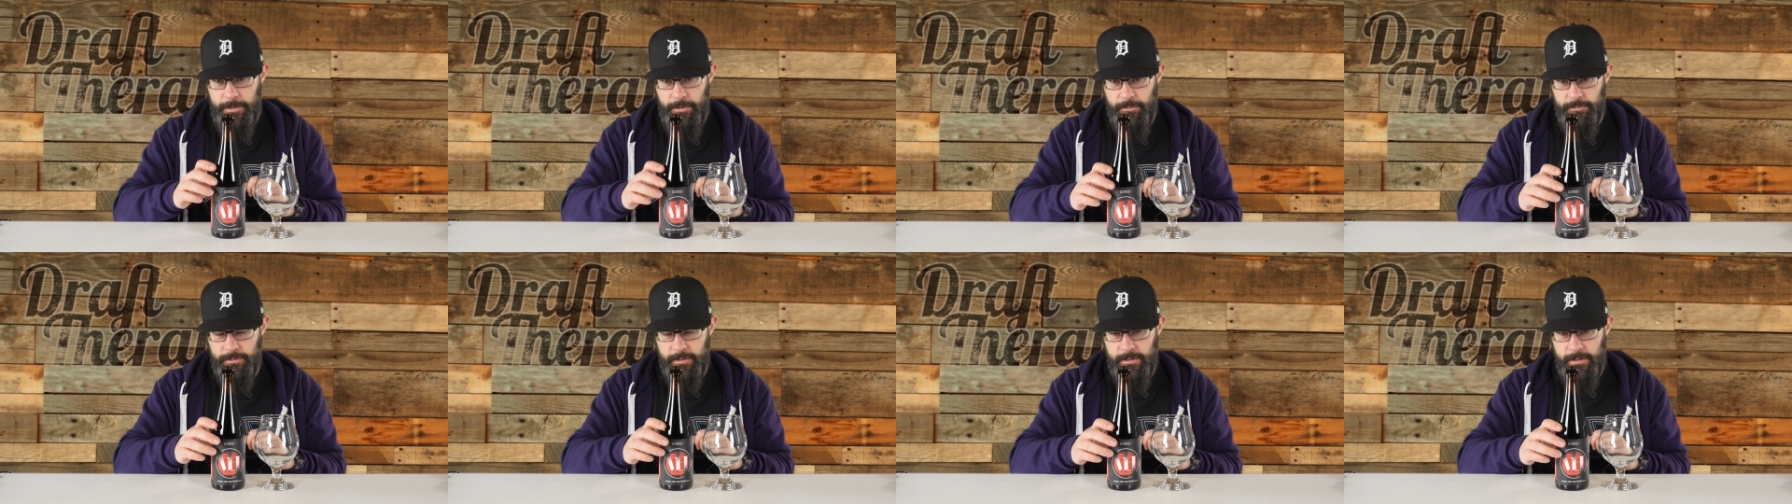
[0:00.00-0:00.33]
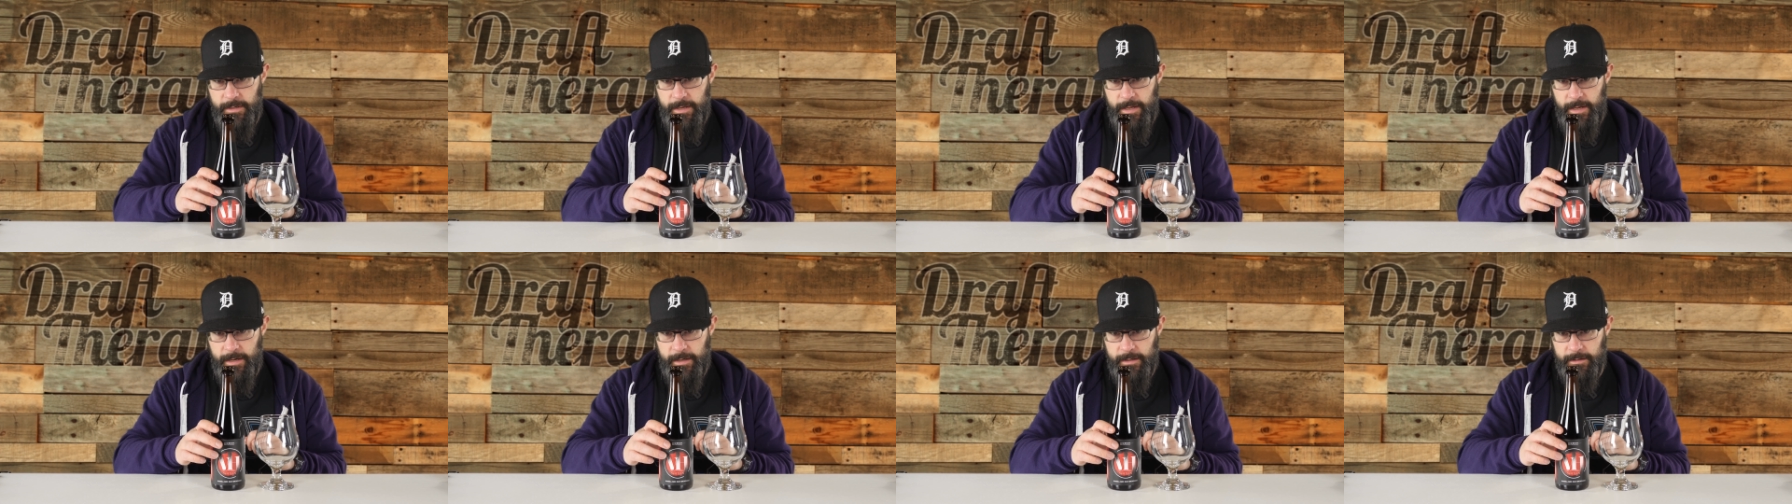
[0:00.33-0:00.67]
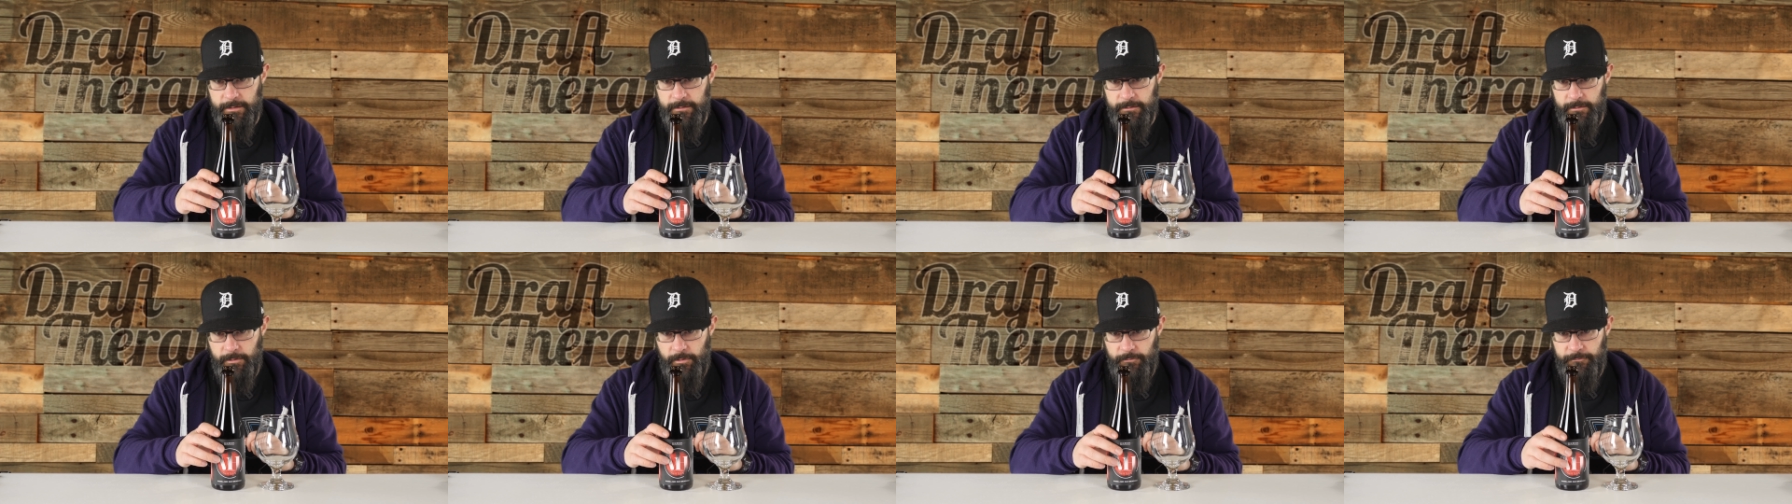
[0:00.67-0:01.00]
here in the neck
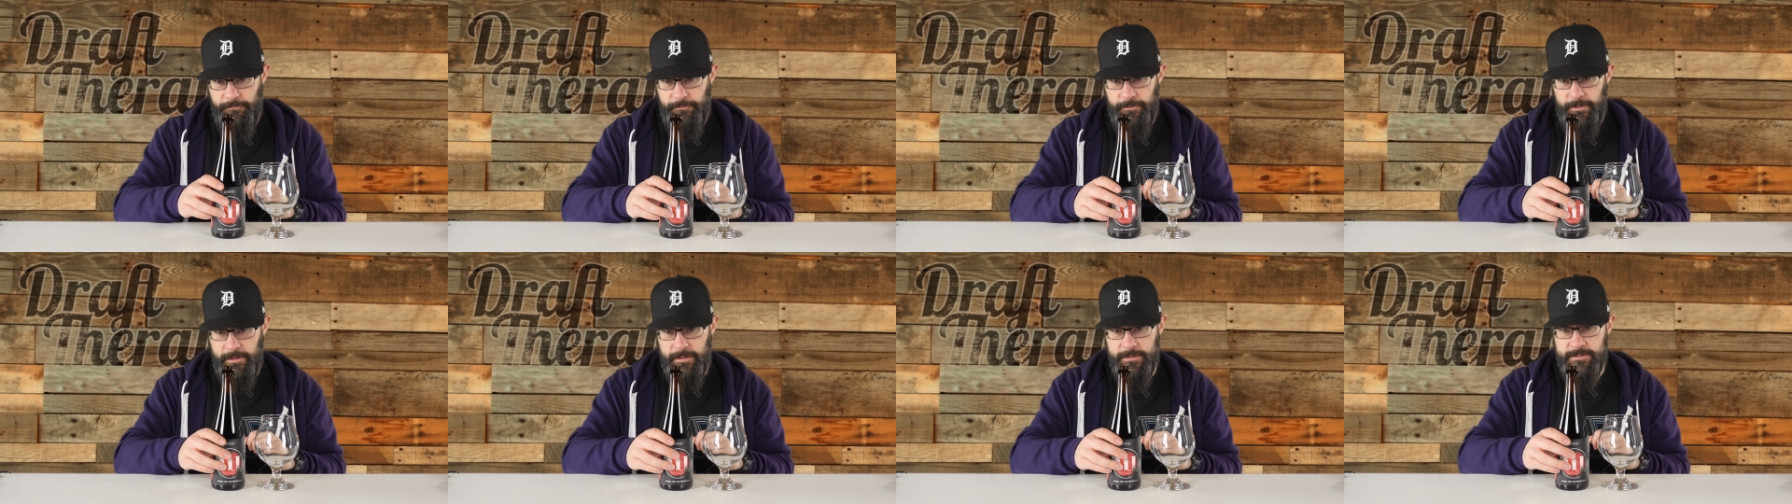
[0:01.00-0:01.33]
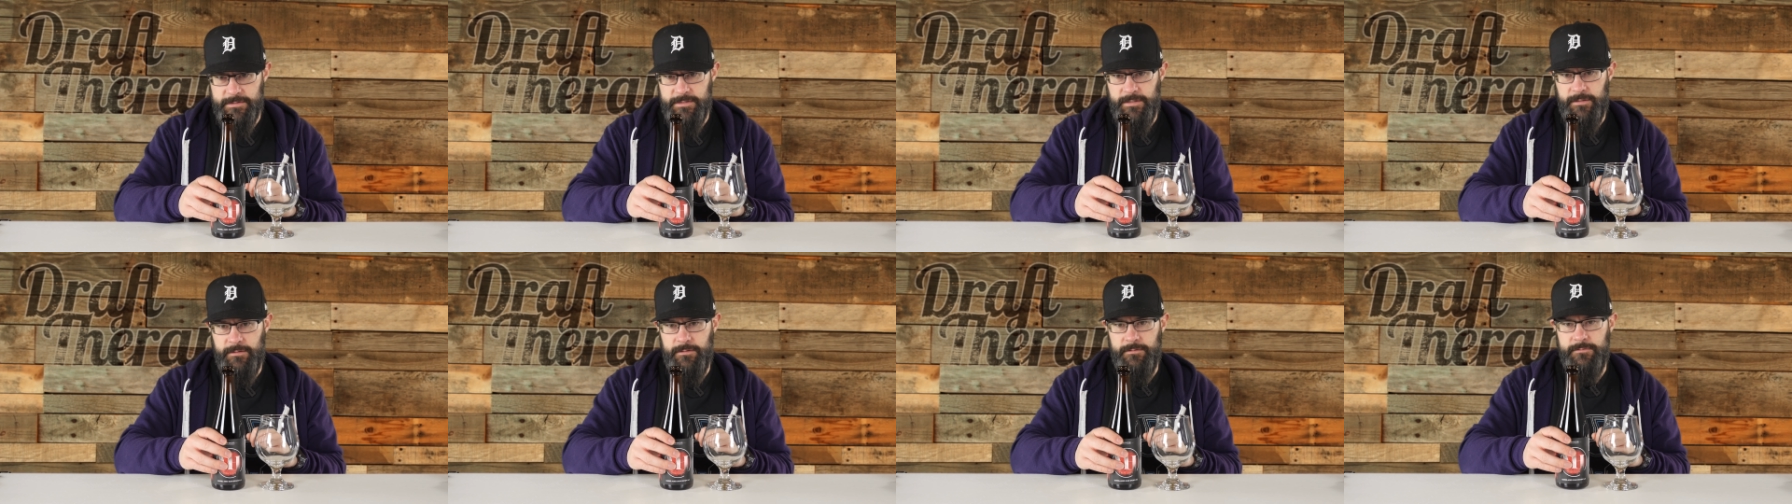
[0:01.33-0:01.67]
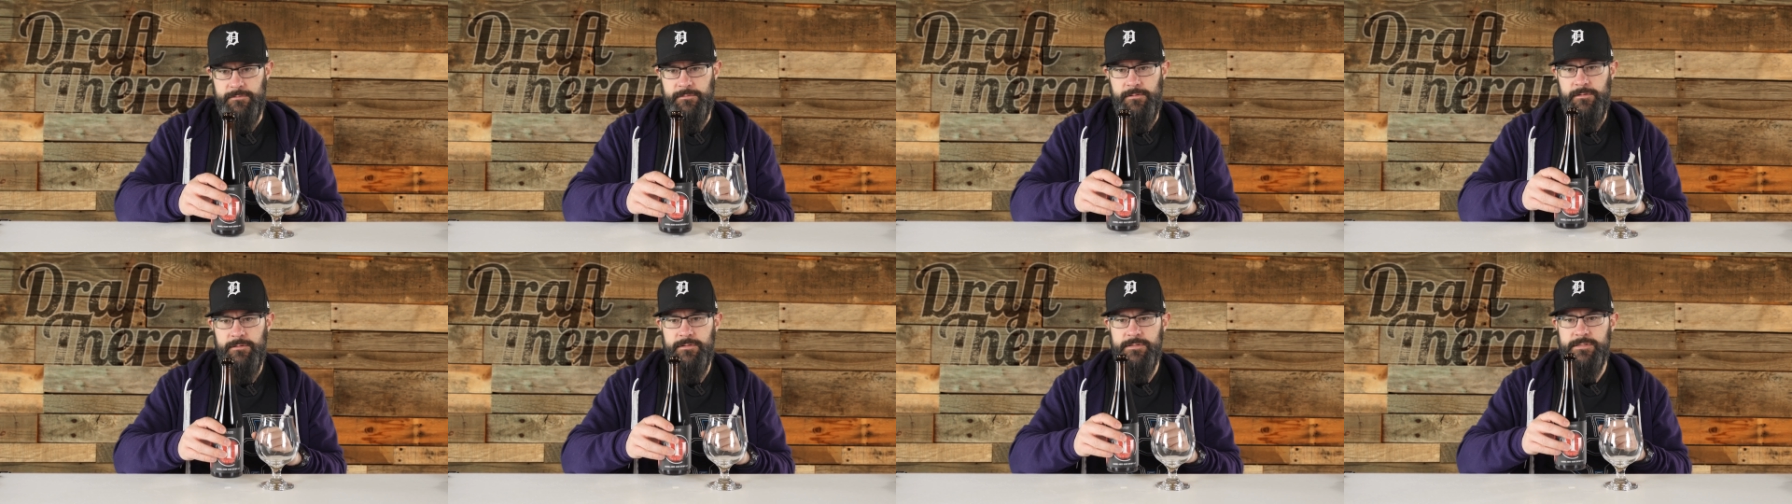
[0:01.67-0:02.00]
and hopefully it's going
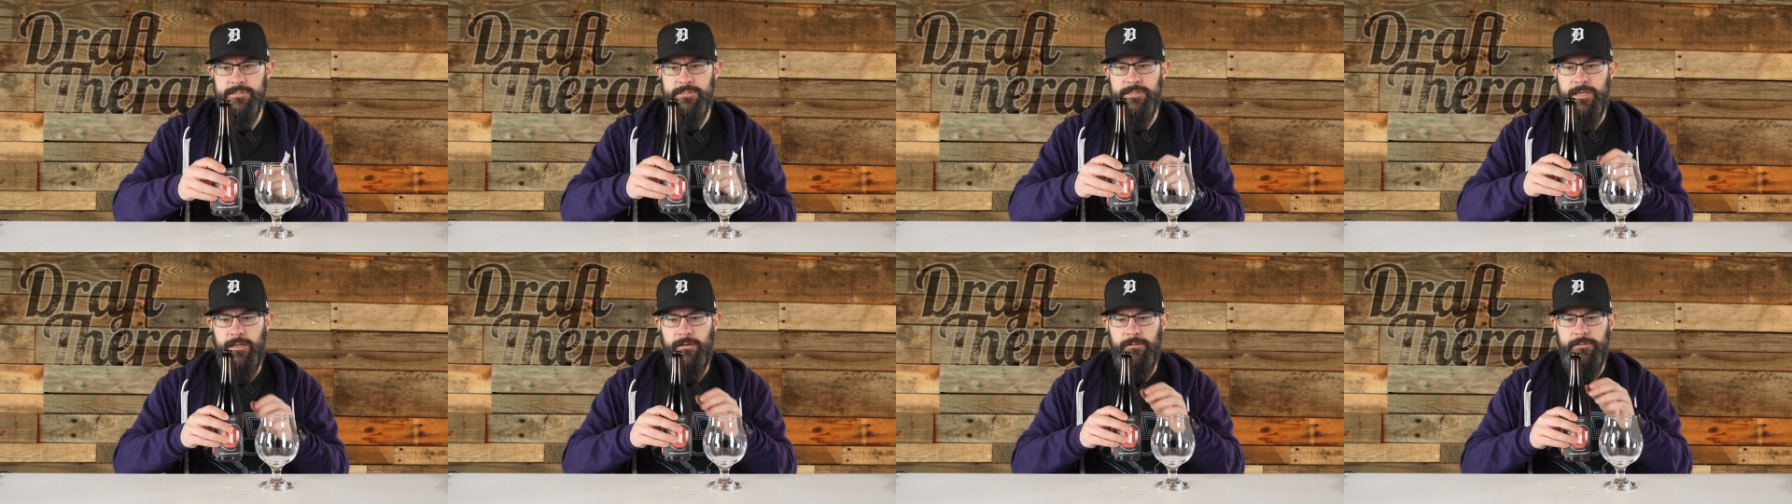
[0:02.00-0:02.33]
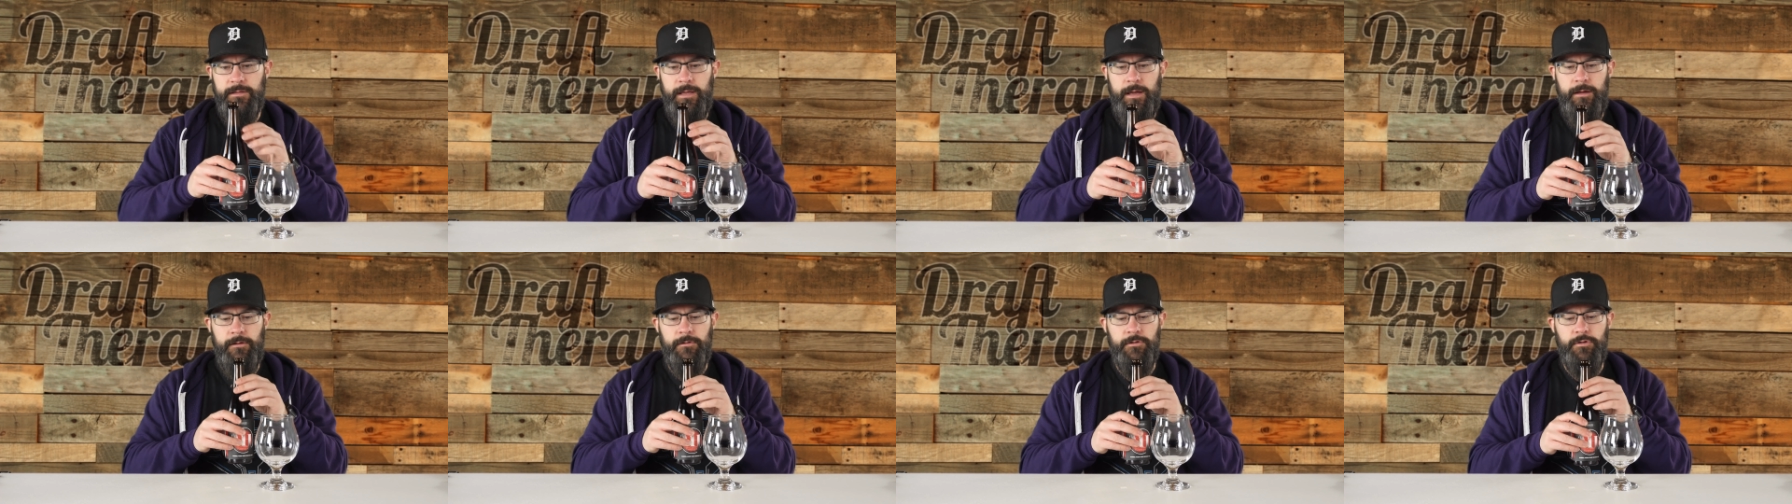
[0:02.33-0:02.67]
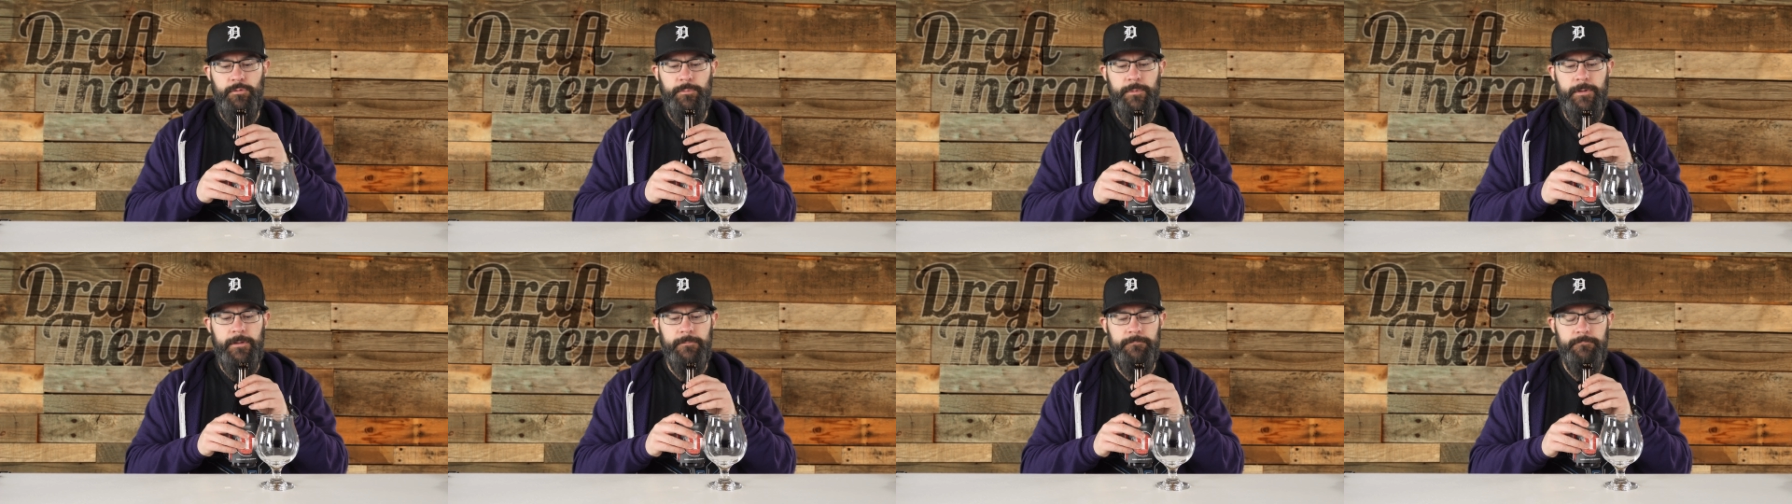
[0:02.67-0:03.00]
to settle down a
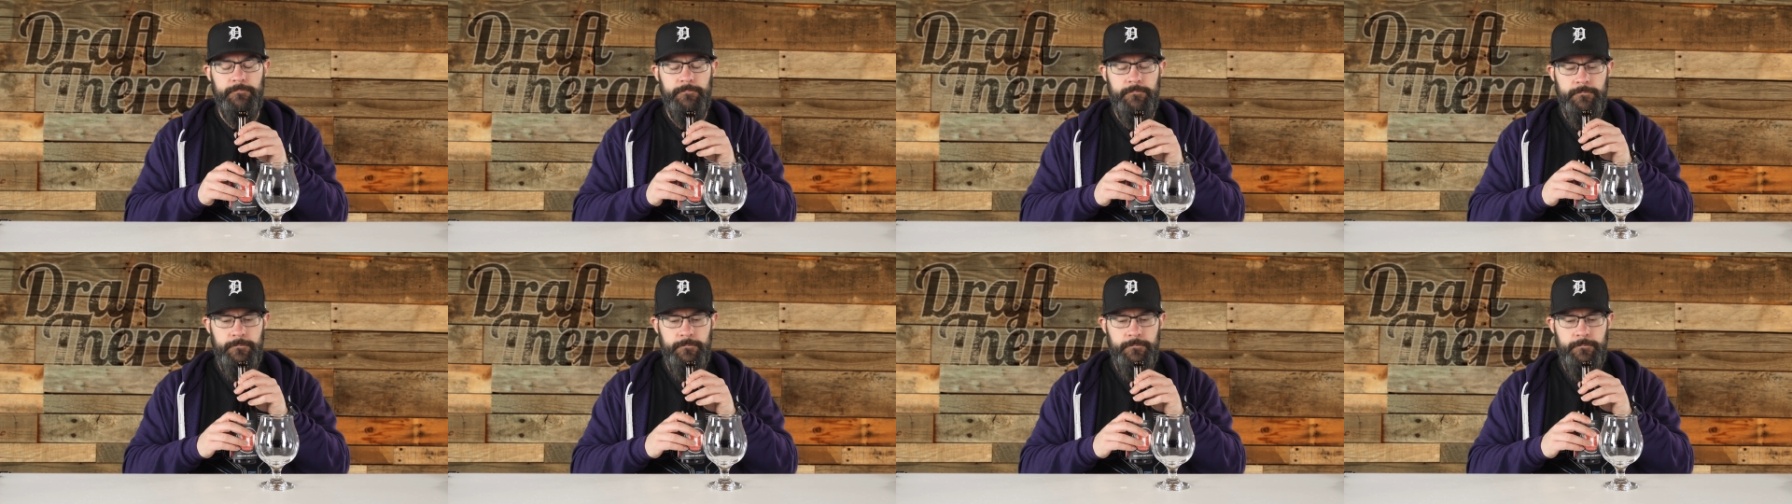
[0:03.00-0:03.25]
little bit.